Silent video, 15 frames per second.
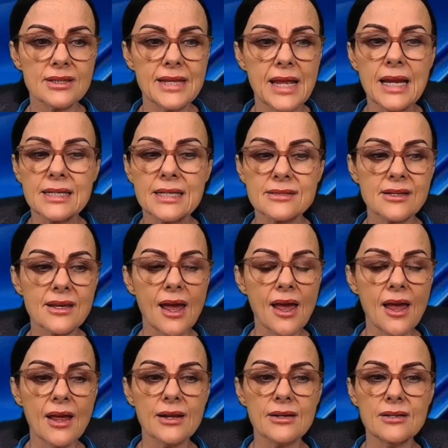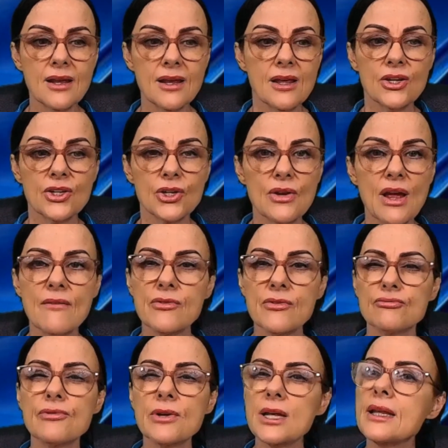things can, have
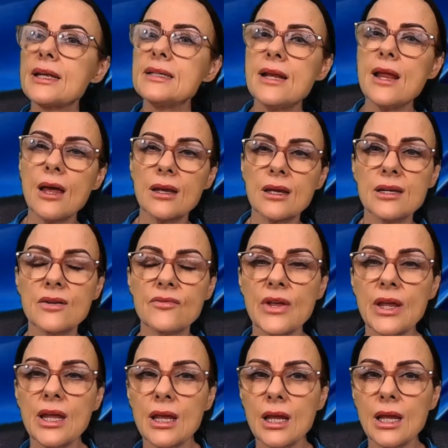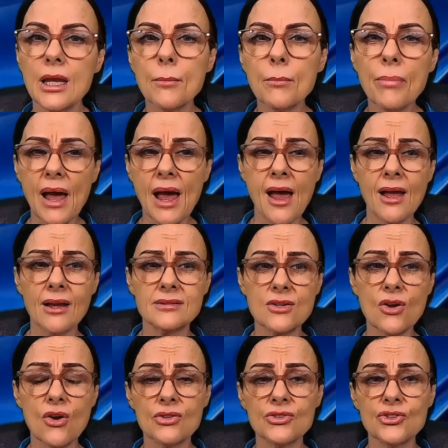a really negative impact
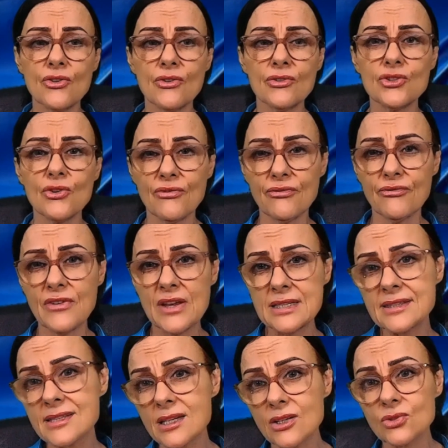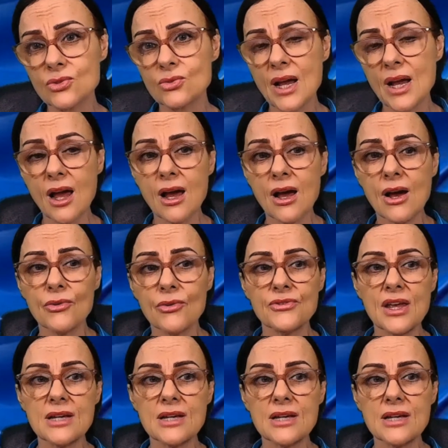on your physical health,